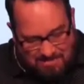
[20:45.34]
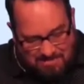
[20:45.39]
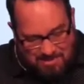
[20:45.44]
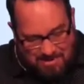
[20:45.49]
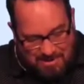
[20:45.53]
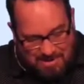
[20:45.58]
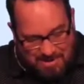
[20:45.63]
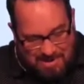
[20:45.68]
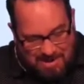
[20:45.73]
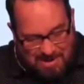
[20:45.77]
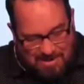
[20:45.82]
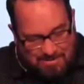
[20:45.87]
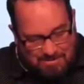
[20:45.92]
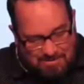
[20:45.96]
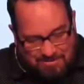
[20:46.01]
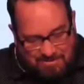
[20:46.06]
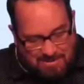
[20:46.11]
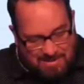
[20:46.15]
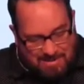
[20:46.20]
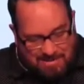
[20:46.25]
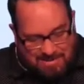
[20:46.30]
but I
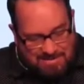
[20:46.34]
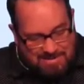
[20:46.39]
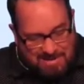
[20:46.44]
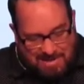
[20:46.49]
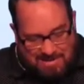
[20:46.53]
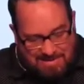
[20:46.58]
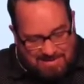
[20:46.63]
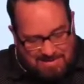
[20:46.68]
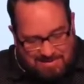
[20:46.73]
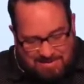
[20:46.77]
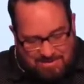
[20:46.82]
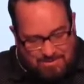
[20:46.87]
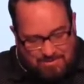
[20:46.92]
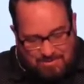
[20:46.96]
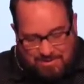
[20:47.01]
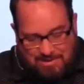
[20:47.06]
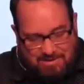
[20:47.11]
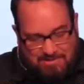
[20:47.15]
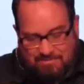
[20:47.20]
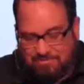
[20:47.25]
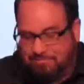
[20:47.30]
don't think that you
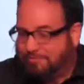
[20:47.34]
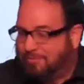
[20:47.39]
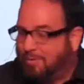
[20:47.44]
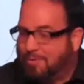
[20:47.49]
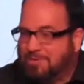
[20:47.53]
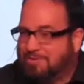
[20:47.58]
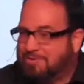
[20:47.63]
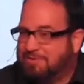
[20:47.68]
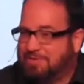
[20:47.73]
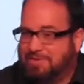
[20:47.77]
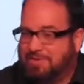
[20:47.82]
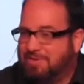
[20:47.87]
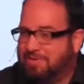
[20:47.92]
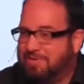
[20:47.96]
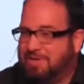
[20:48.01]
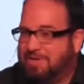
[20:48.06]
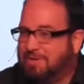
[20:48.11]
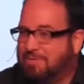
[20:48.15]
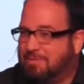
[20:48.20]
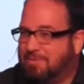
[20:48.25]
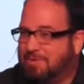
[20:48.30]
can force it on
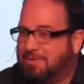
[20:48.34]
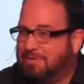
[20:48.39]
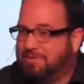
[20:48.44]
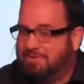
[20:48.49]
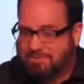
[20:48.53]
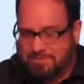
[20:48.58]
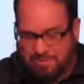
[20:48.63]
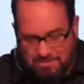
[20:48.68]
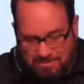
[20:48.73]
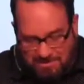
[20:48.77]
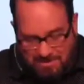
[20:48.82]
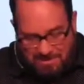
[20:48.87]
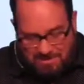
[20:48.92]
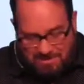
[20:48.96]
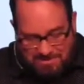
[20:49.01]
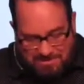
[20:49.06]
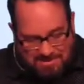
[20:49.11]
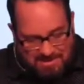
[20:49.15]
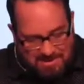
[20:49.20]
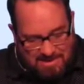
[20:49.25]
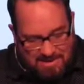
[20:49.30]
anyone. The truth
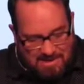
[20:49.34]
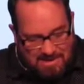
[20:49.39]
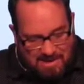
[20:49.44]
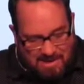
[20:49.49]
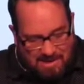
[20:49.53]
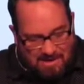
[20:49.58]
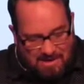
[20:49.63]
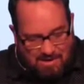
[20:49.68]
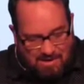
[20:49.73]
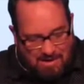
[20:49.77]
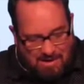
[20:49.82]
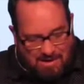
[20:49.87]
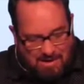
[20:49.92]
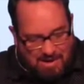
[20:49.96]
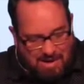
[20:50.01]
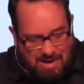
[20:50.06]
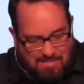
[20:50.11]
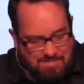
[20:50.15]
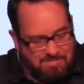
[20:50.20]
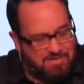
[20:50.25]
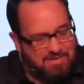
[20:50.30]
is, I, don't,
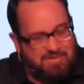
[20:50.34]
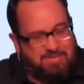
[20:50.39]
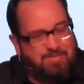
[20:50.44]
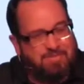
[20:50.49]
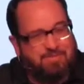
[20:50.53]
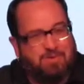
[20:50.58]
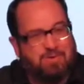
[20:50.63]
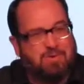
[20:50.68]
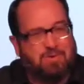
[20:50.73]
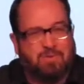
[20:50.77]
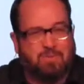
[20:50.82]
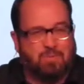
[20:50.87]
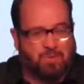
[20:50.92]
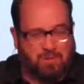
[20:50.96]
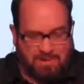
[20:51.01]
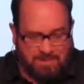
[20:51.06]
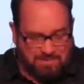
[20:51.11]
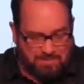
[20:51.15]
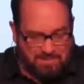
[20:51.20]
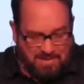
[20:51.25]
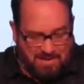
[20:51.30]
I believe if you don't
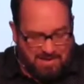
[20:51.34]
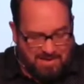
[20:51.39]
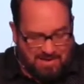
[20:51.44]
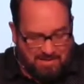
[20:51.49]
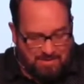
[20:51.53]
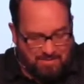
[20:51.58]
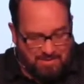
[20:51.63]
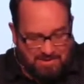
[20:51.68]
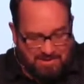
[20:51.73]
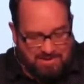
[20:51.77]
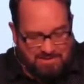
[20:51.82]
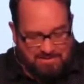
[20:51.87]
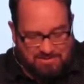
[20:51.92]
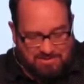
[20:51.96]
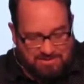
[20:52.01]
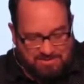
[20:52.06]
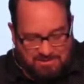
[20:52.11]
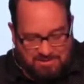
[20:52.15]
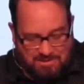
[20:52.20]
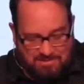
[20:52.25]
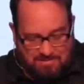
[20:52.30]
want to be in a
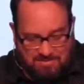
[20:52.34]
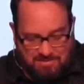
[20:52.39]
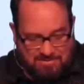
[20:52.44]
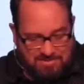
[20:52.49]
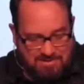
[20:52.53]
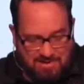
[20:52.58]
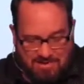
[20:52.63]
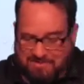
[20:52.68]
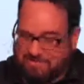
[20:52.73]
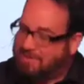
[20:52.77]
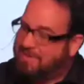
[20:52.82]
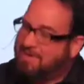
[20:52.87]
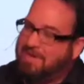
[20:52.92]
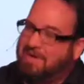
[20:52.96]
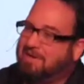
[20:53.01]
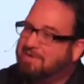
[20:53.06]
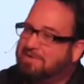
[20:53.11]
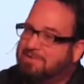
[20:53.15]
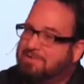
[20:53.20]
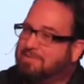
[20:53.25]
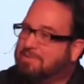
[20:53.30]
relationship, there's not a thing
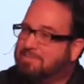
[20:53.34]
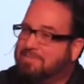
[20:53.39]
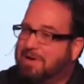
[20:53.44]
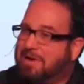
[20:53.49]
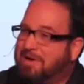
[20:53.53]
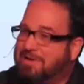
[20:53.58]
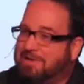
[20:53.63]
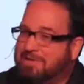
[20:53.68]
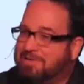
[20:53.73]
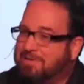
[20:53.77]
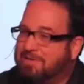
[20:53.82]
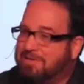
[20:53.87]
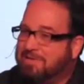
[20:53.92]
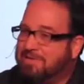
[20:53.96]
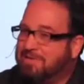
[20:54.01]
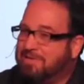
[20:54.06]
I can do about it.